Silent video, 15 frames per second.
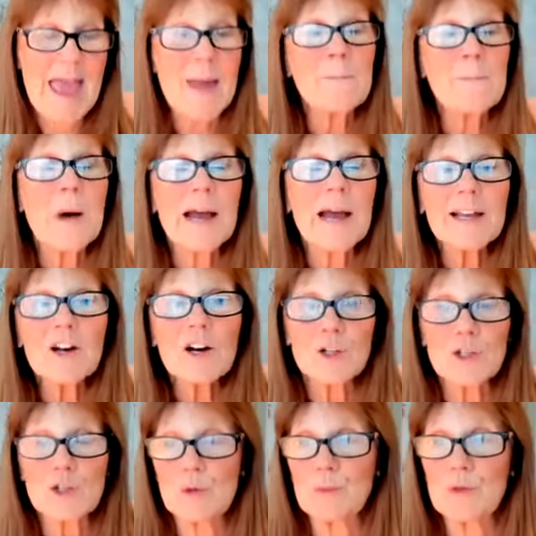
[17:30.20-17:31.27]
And my
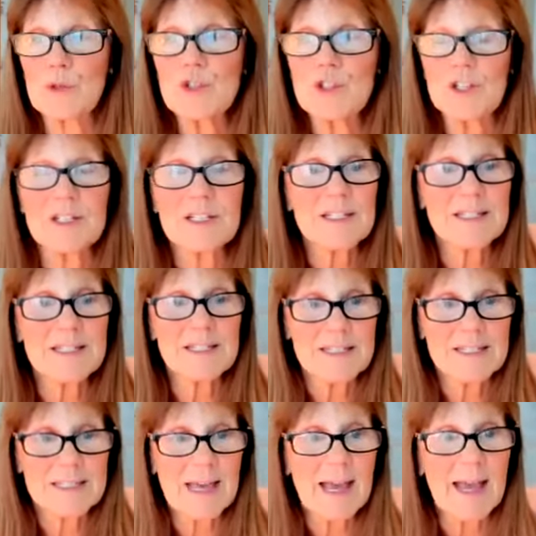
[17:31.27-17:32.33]
contribution is to
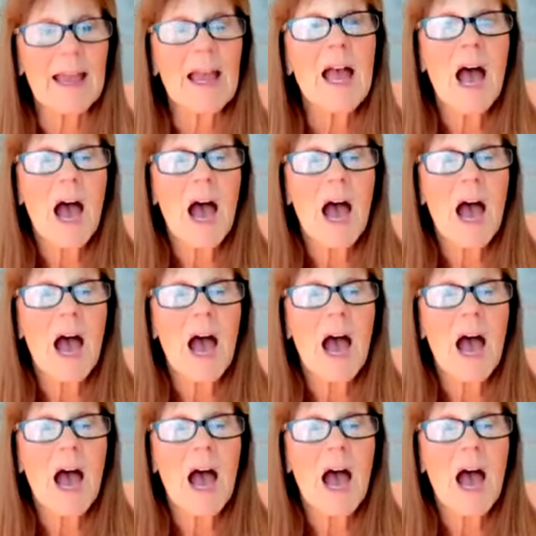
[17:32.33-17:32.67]
say,